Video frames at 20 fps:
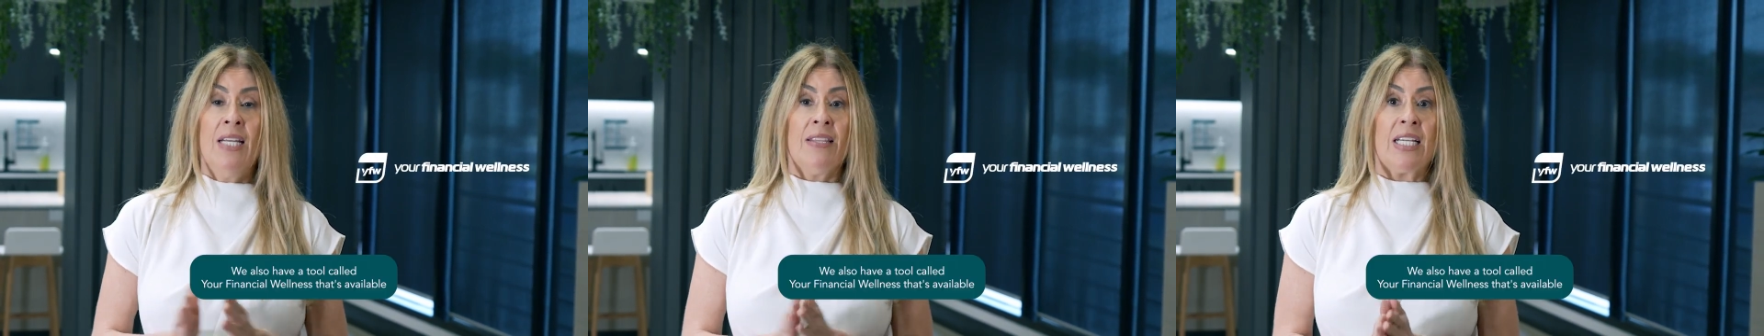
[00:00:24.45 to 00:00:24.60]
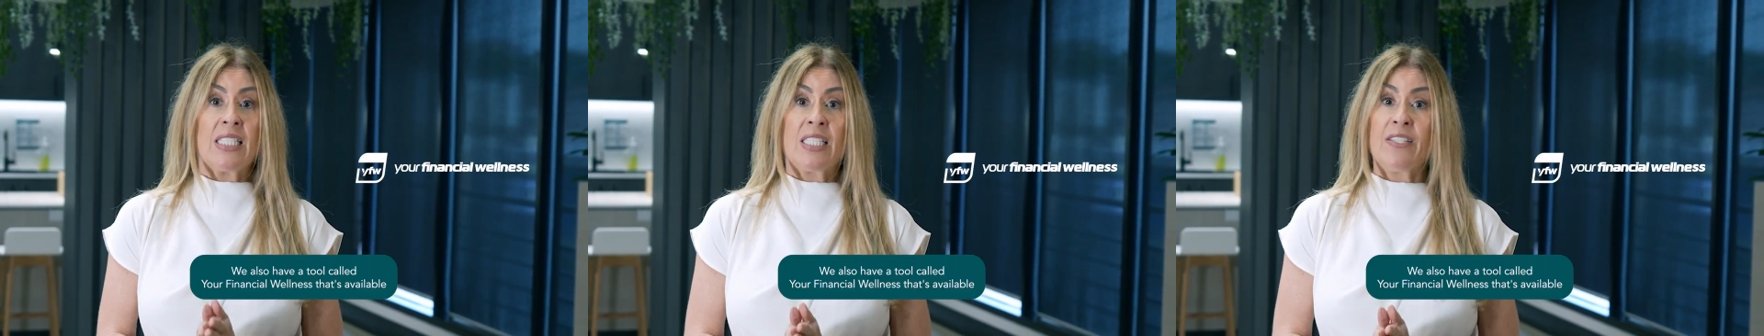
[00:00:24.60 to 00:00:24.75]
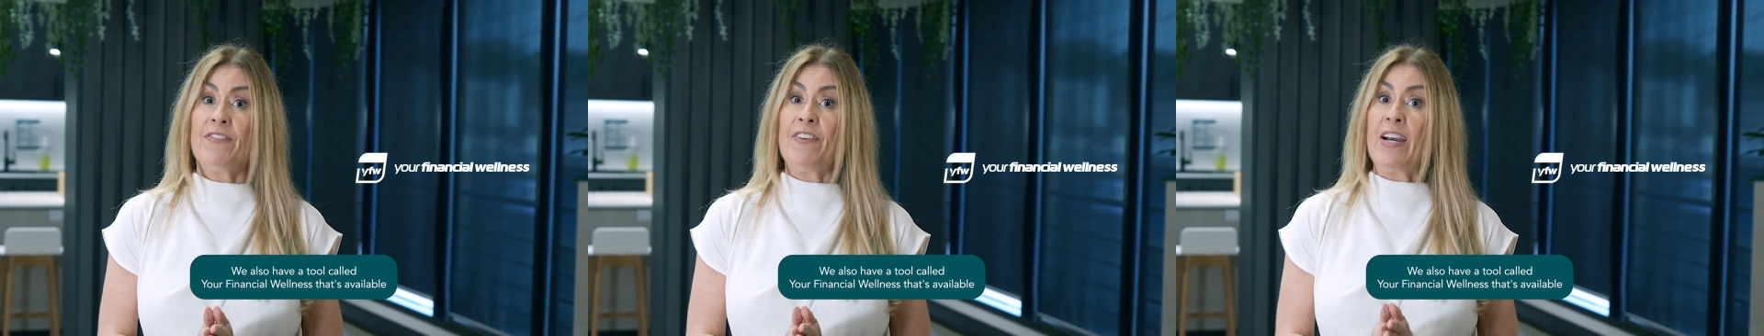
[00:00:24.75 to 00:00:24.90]

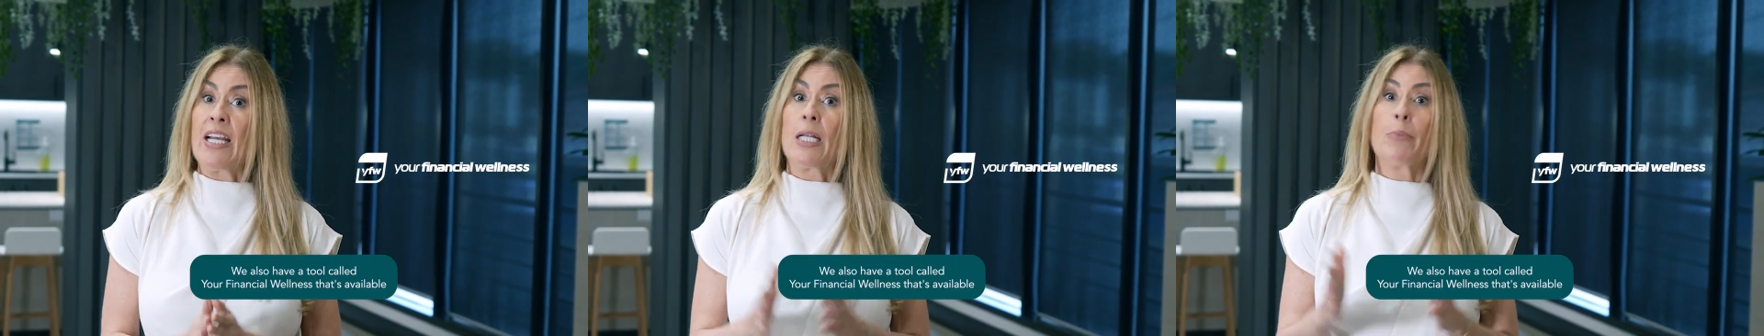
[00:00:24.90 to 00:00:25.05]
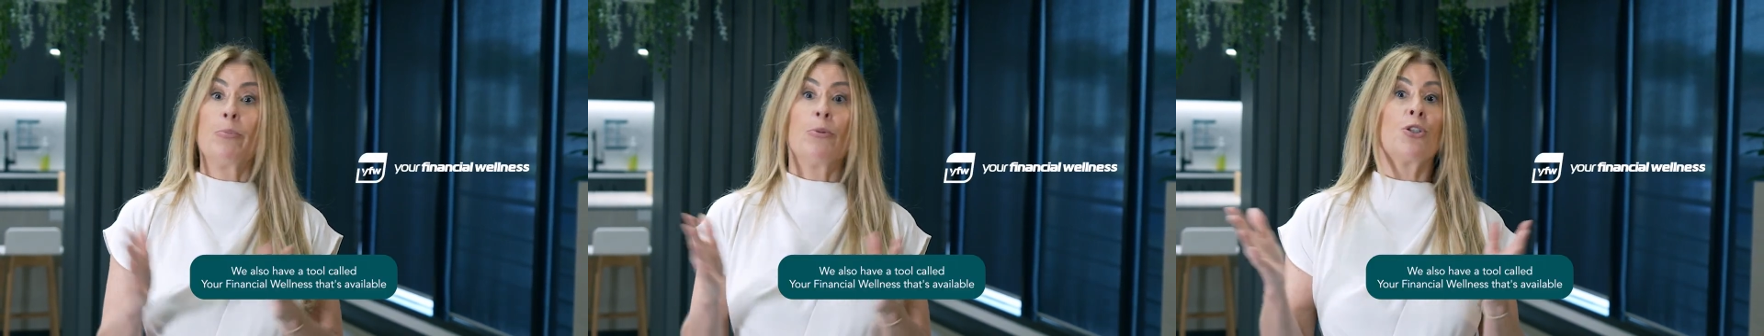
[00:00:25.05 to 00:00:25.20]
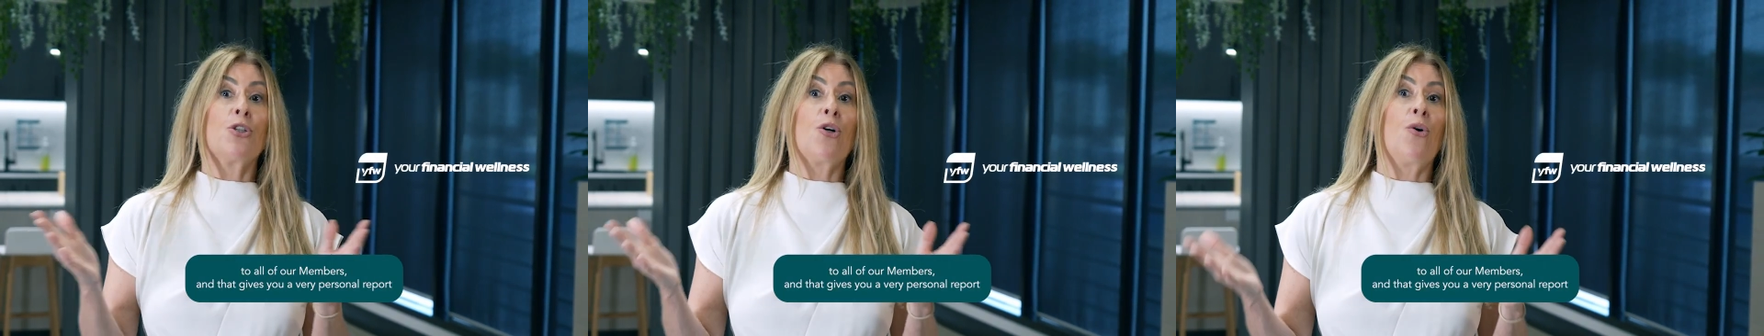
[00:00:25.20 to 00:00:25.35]
that's
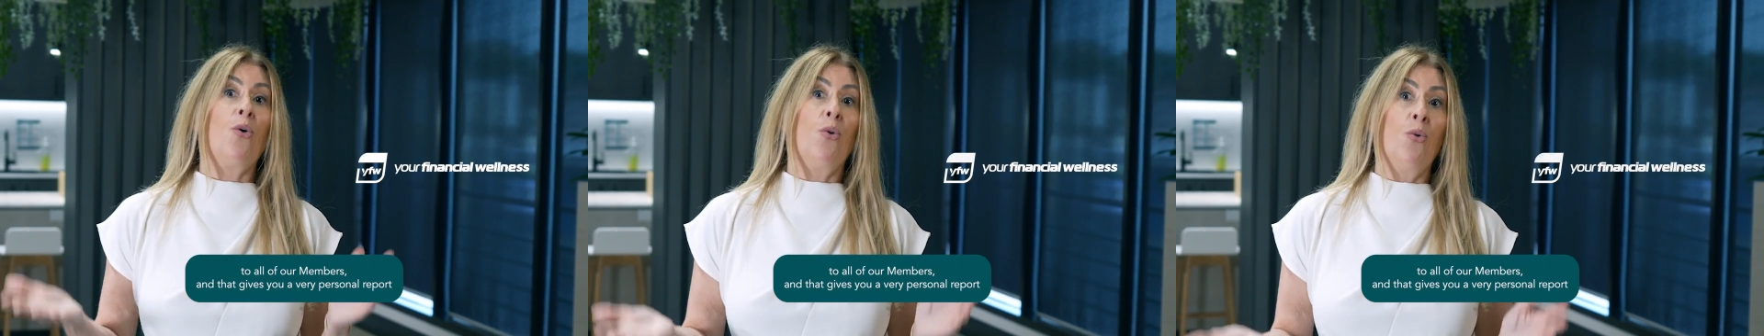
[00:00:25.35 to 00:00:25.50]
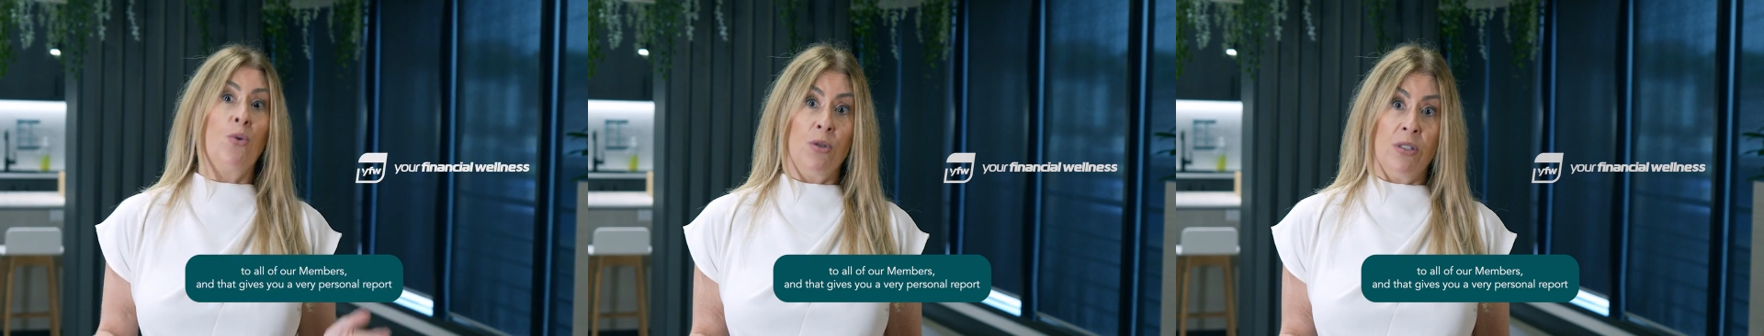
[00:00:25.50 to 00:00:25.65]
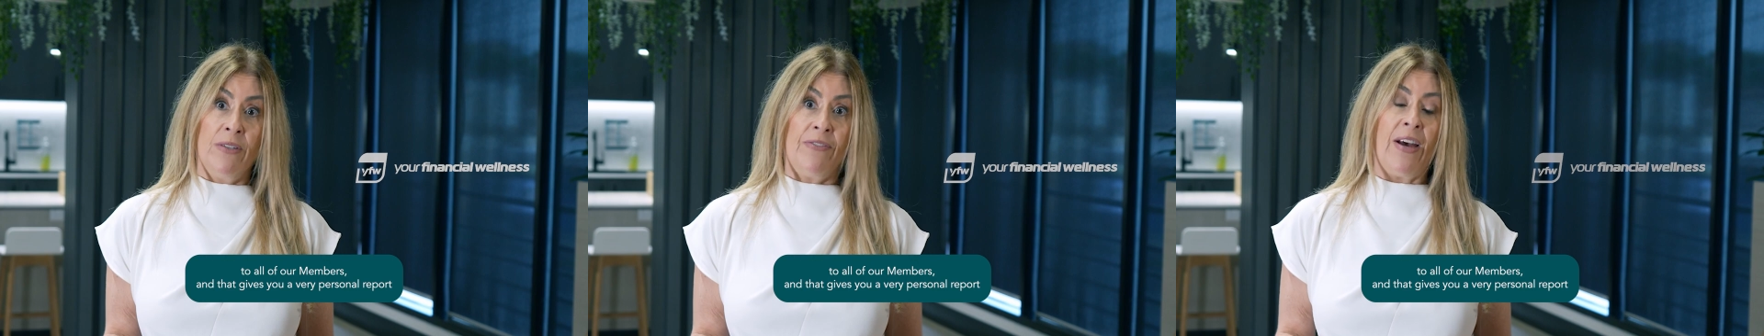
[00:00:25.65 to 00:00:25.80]
available to
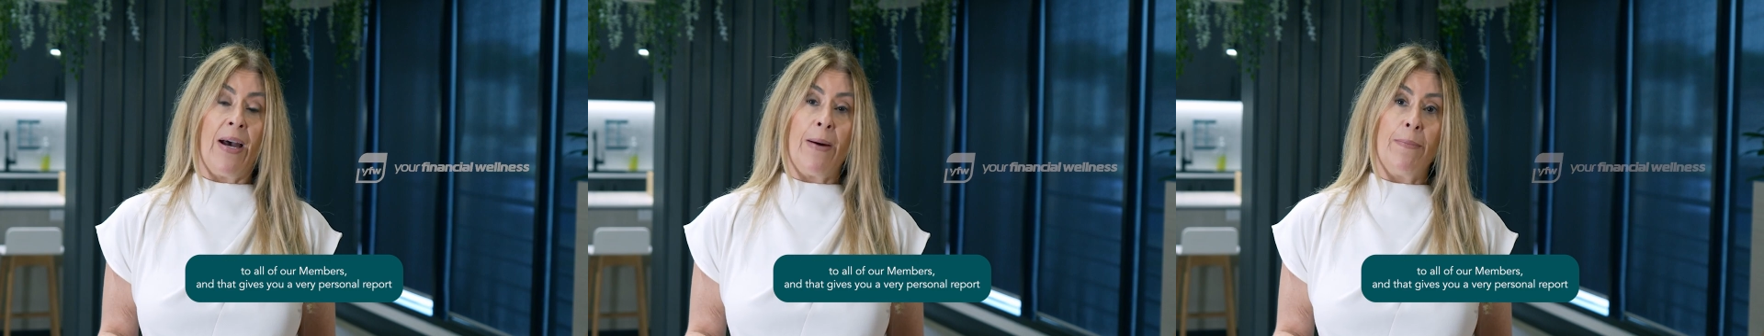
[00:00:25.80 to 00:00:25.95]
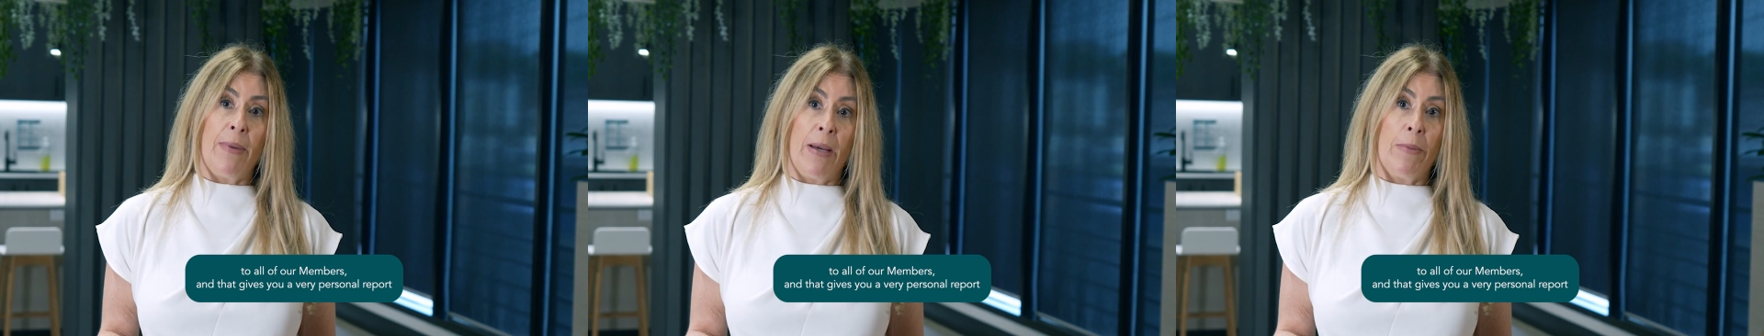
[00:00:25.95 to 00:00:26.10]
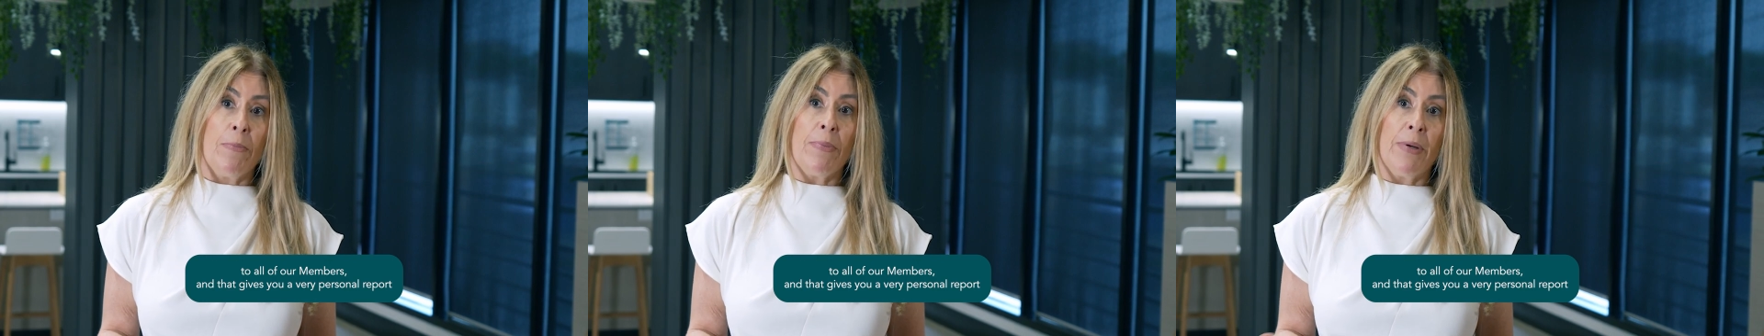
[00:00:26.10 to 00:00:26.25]
all of our
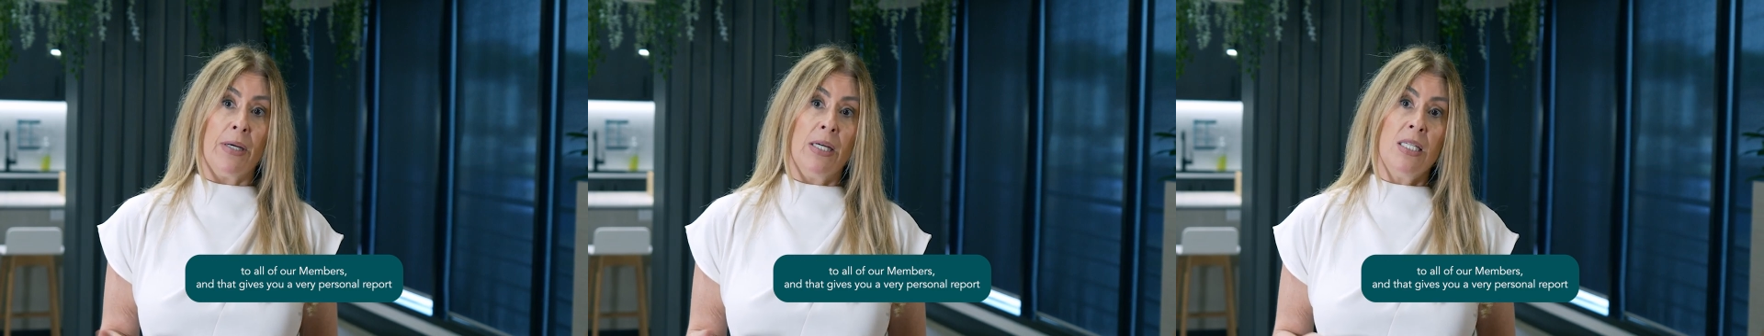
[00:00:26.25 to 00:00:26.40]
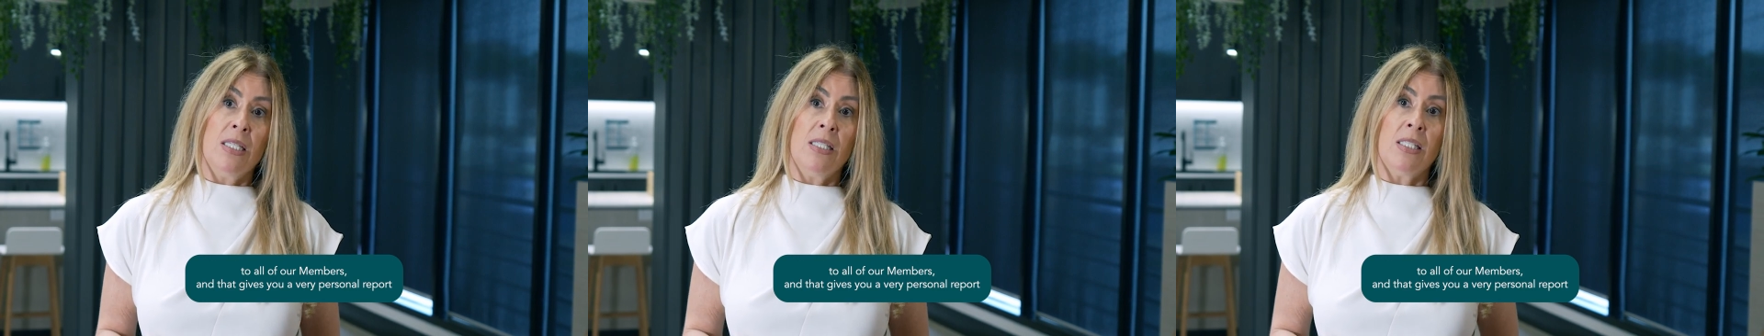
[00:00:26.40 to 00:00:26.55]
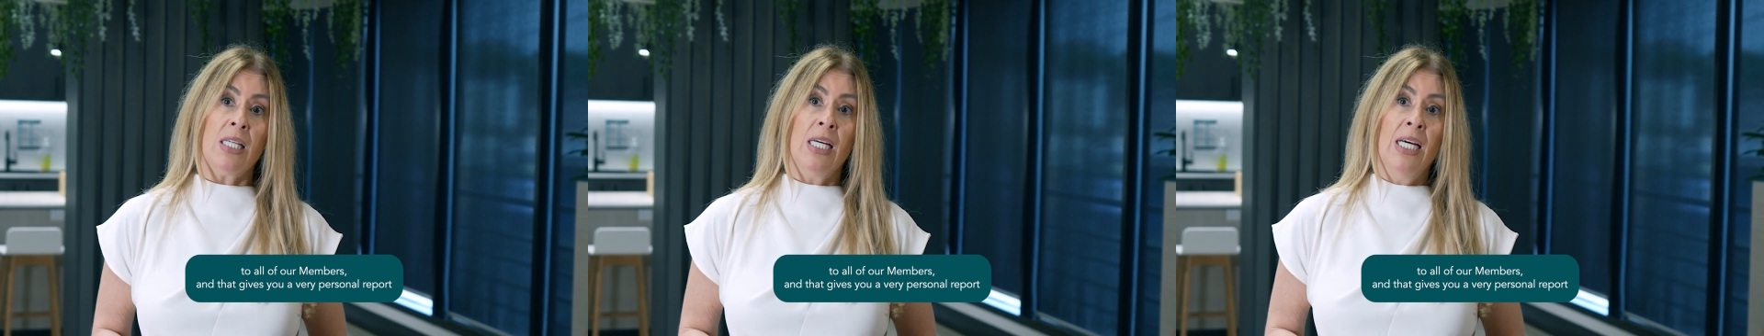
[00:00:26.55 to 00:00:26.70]

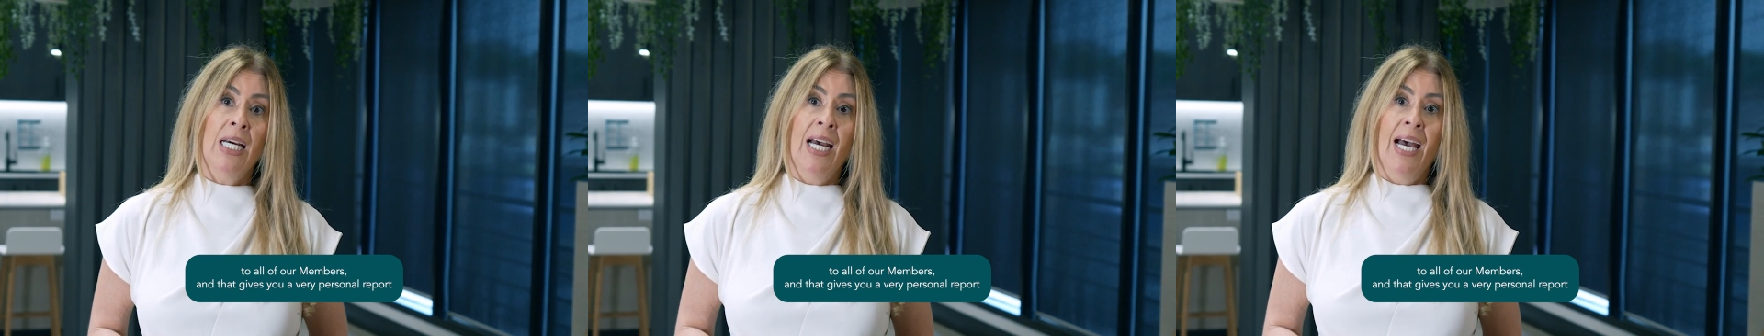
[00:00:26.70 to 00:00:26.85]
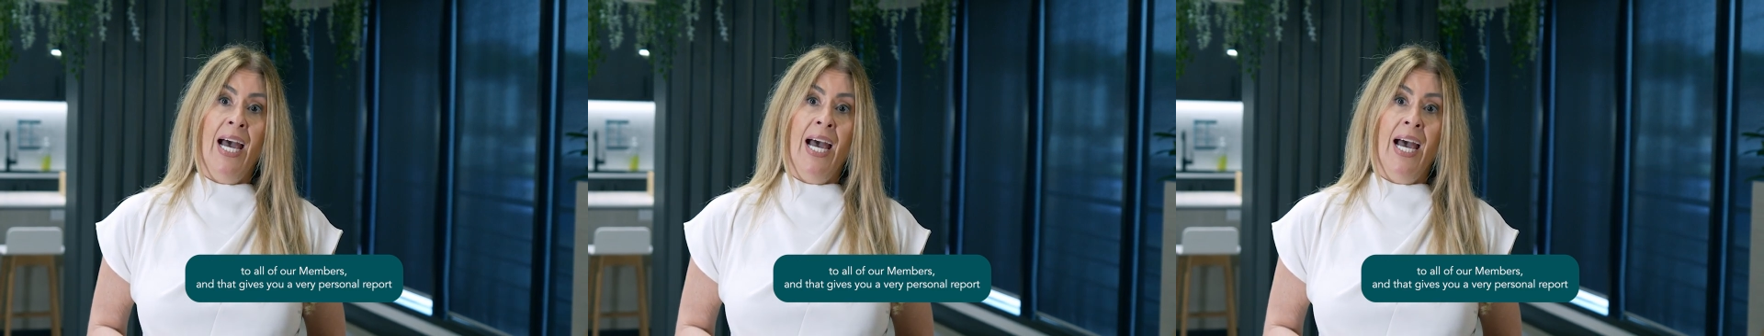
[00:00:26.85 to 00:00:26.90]
members.